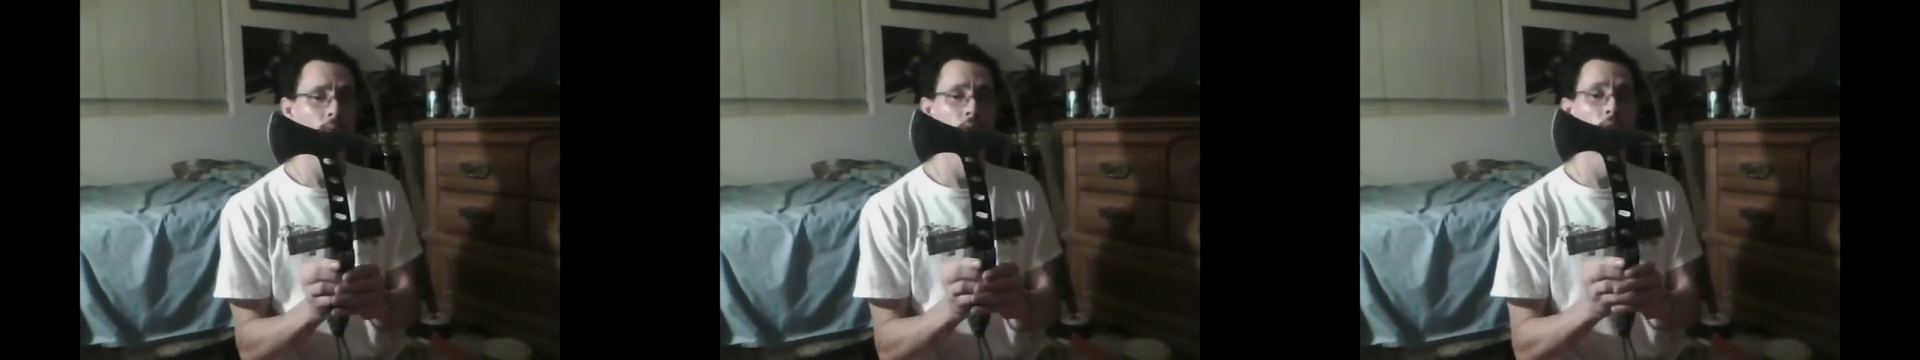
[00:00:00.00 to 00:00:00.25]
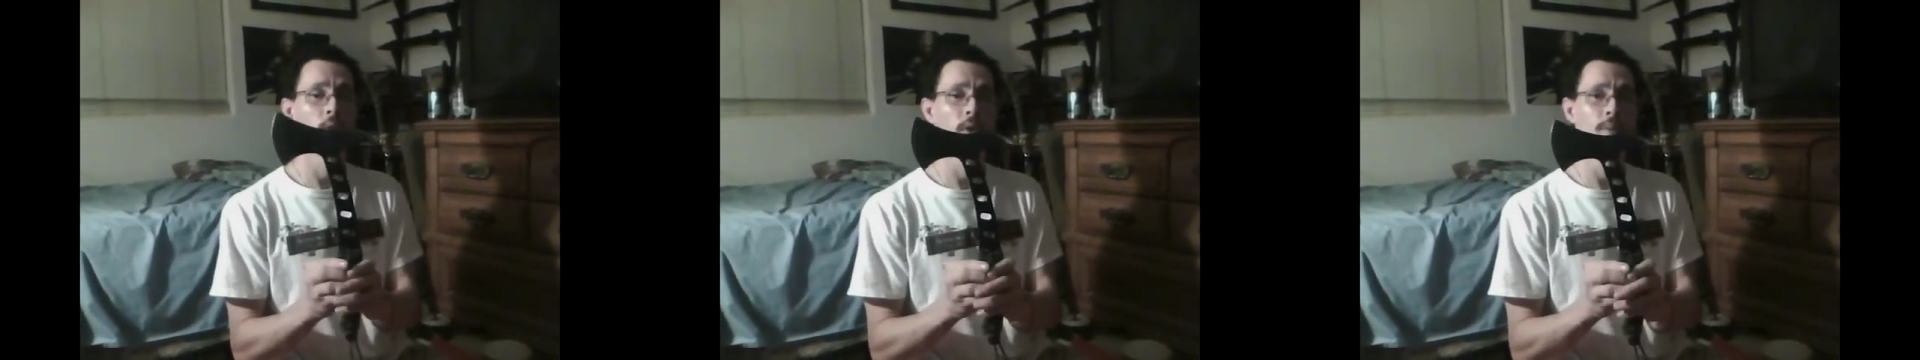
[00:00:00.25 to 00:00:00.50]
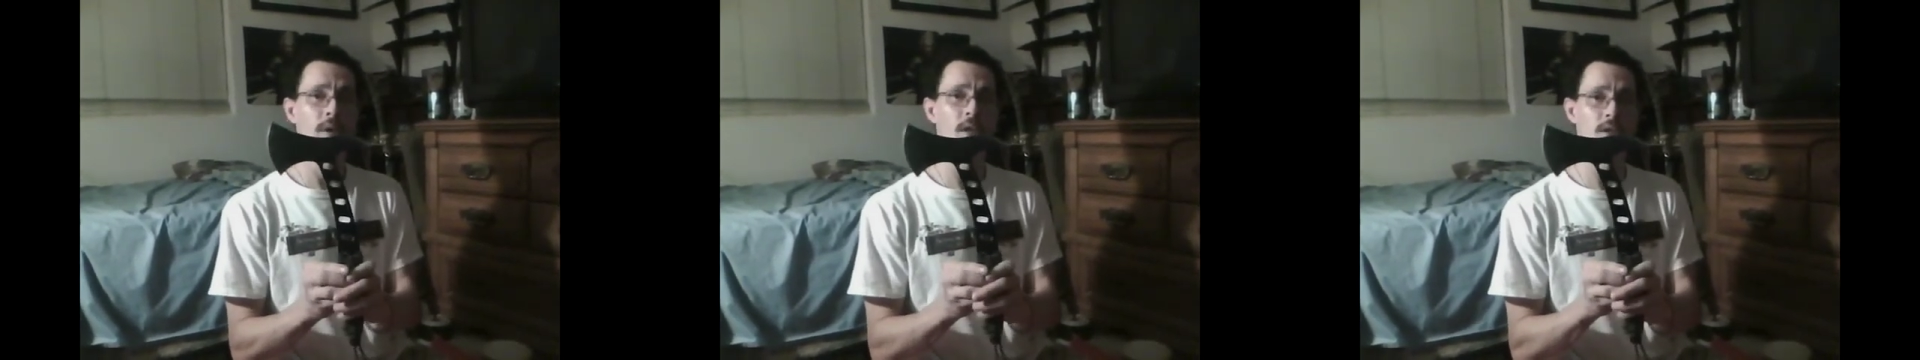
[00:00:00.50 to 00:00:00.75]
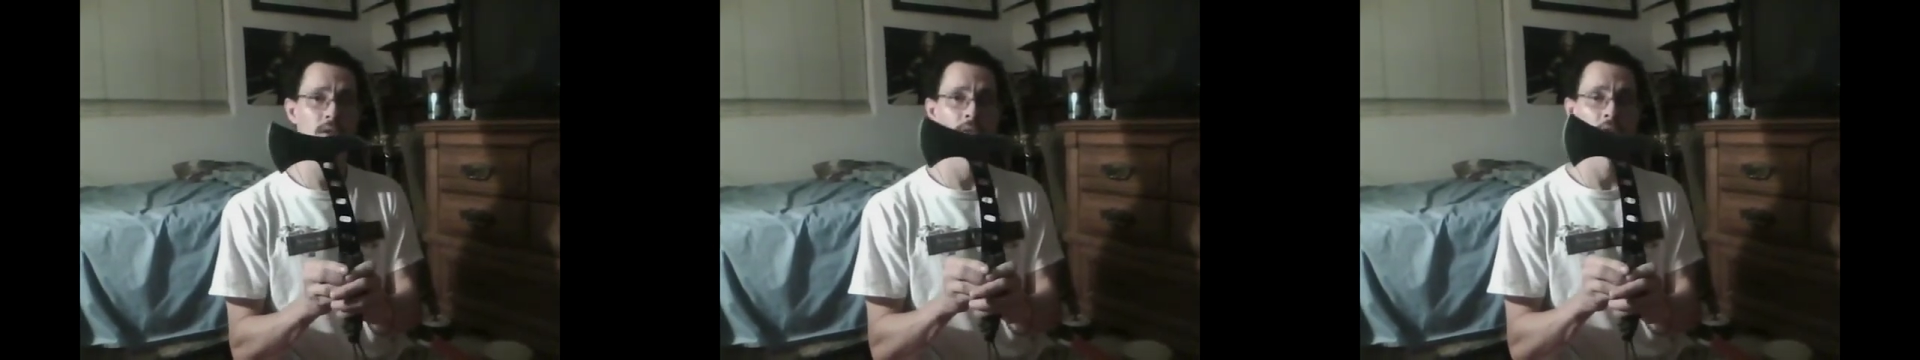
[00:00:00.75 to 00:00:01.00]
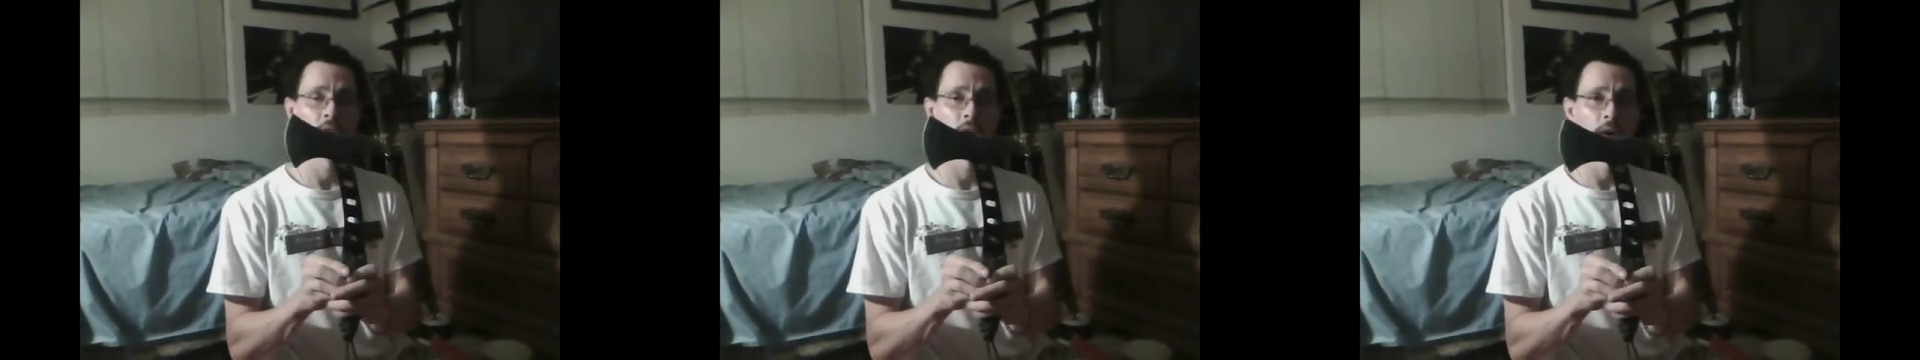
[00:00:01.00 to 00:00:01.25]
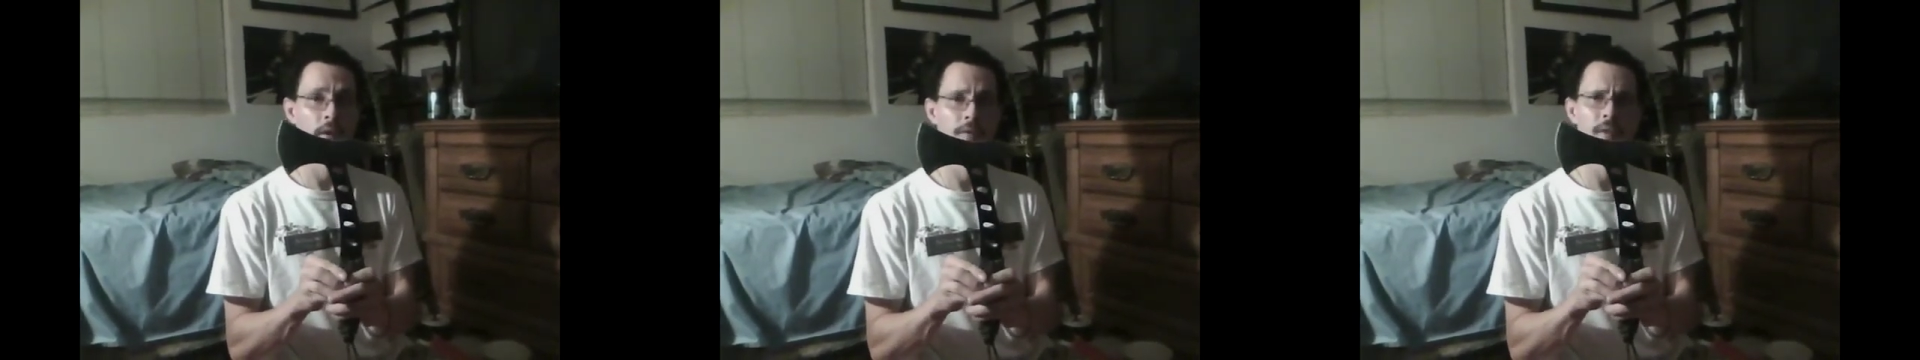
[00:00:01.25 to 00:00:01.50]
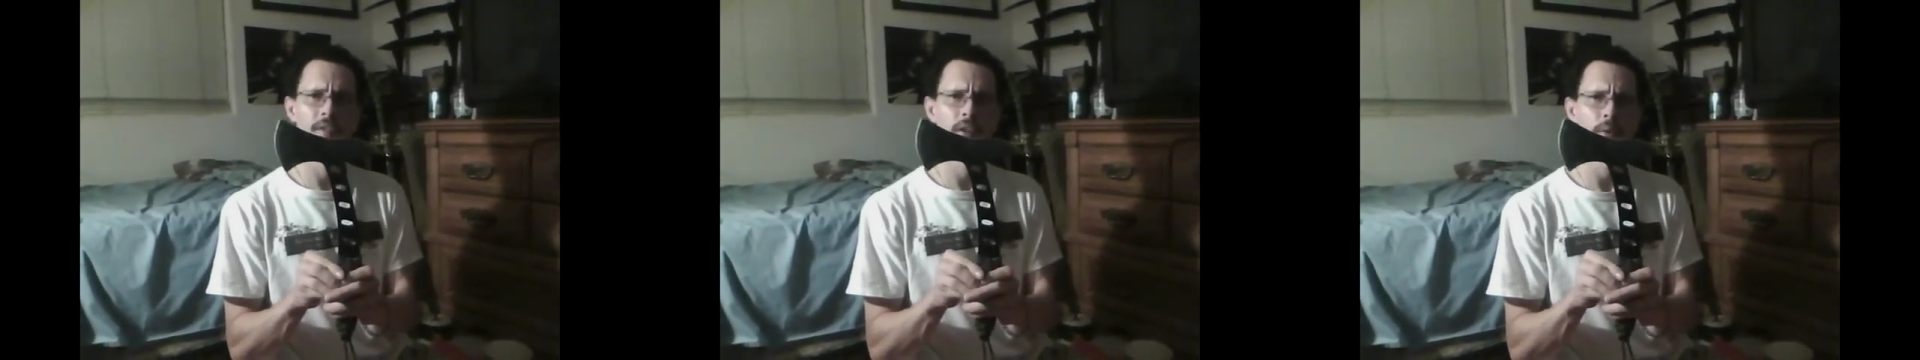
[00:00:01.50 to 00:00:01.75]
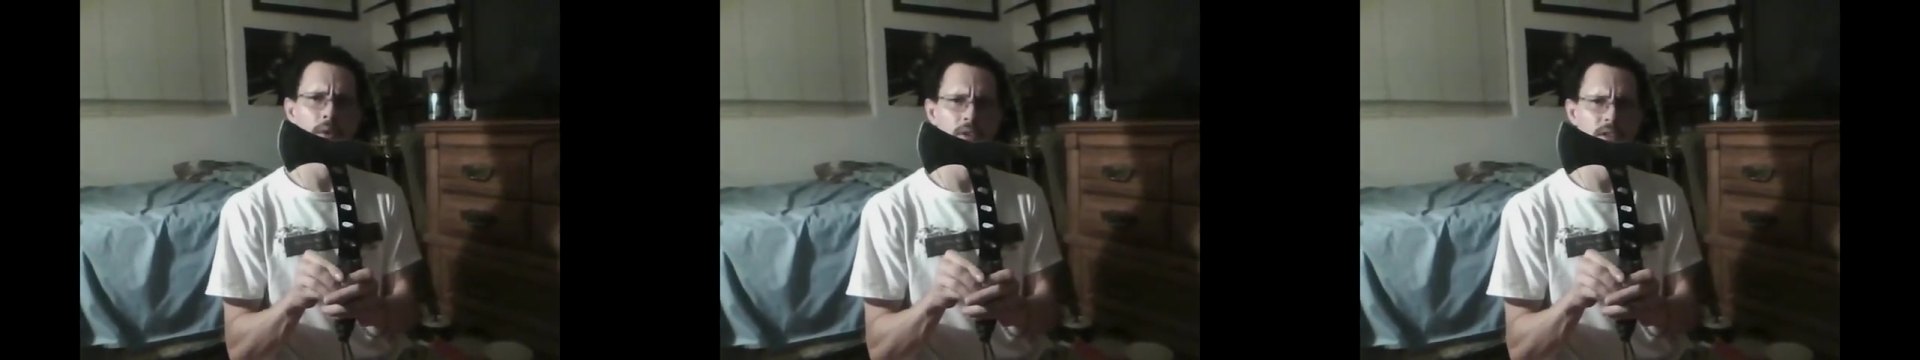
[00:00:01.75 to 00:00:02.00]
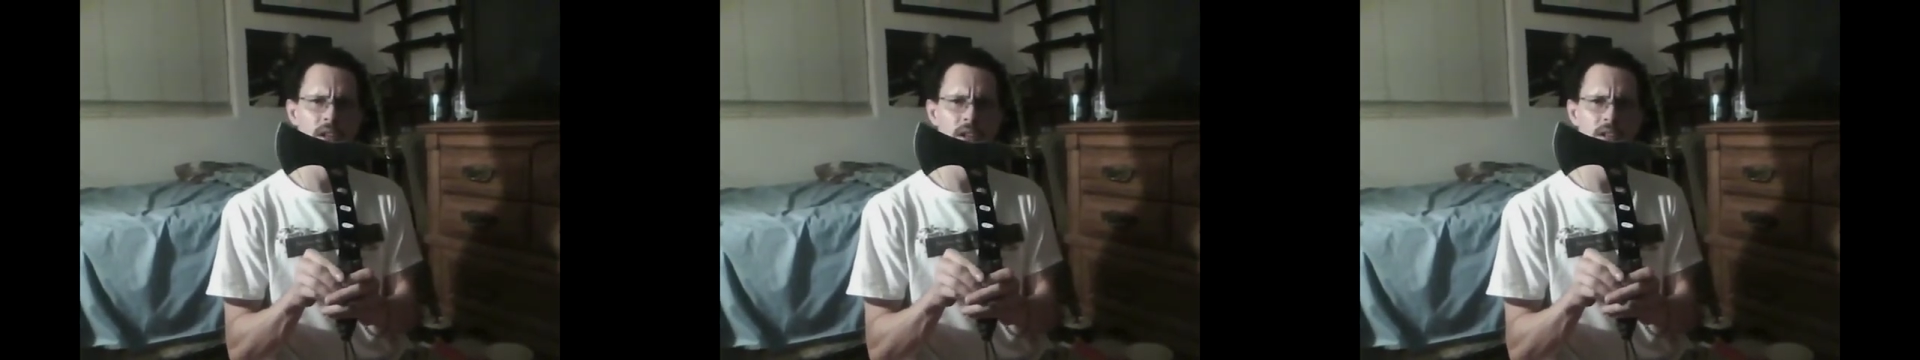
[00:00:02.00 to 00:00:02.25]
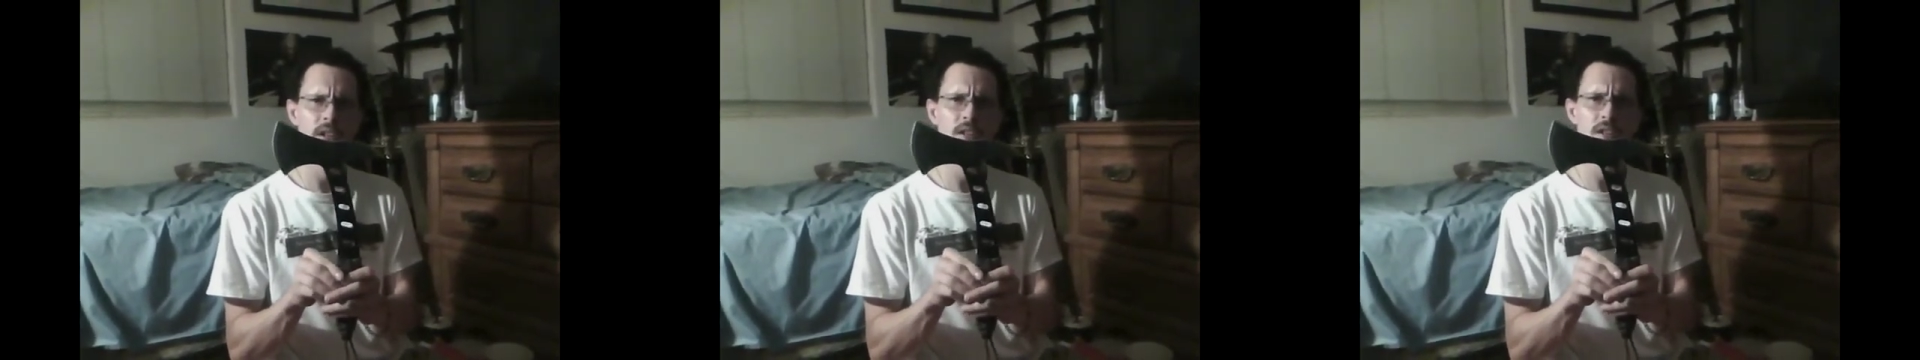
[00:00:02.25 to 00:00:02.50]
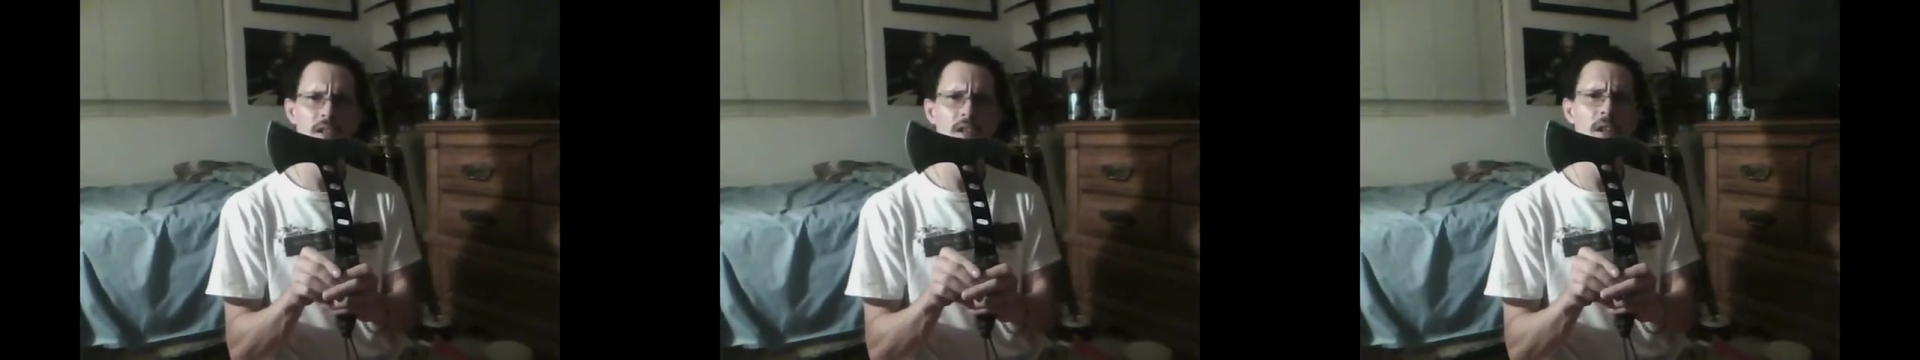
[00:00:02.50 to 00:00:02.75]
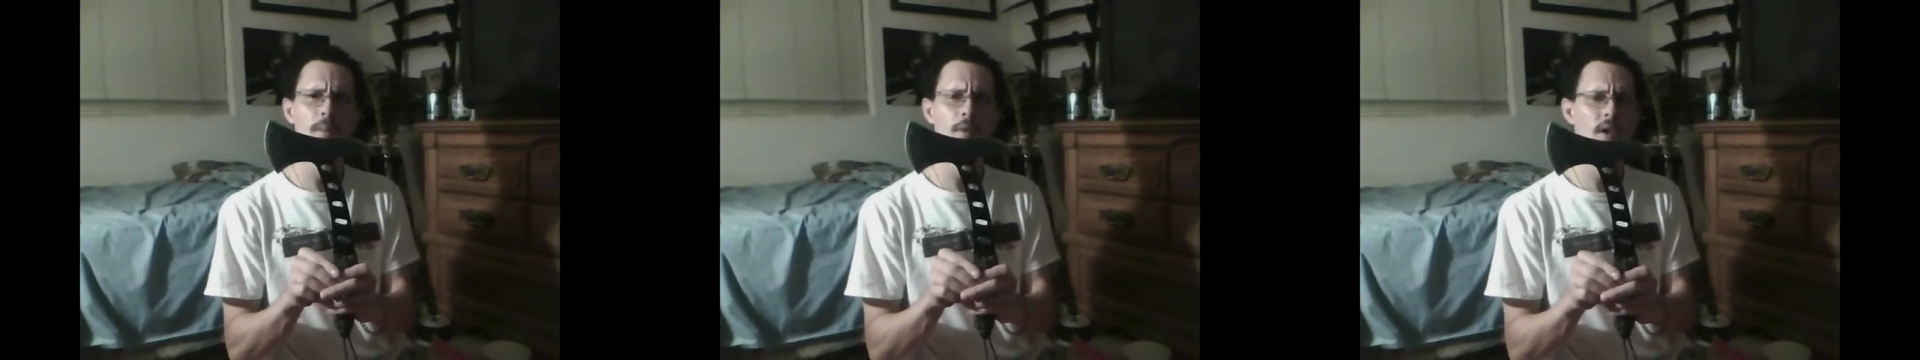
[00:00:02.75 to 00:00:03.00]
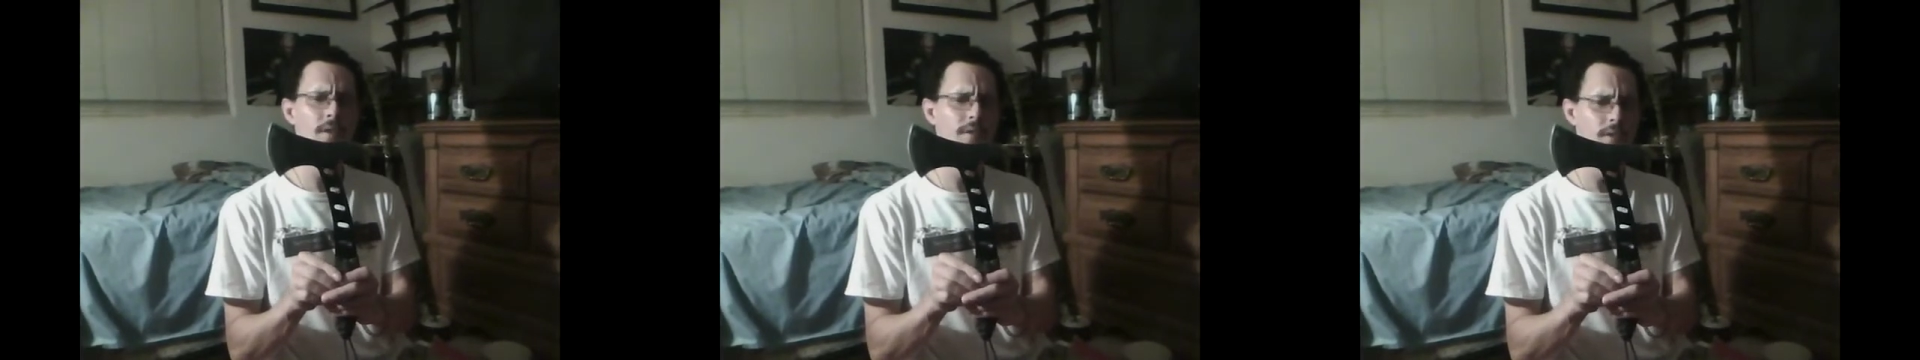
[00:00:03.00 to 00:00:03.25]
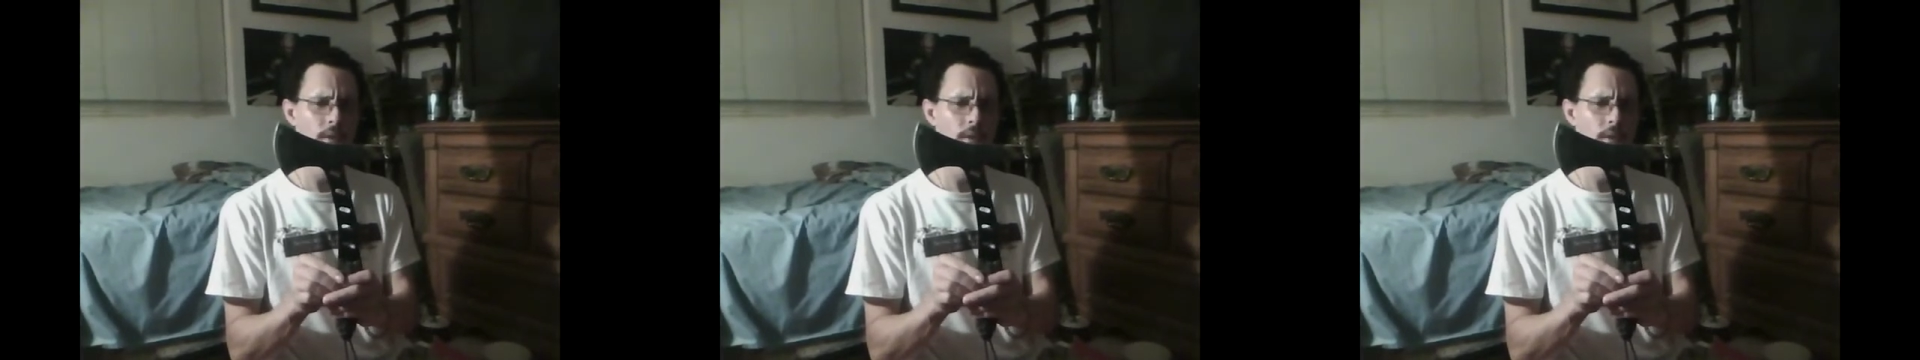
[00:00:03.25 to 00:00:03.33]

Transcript: all one piece of 5160 steel, I believe,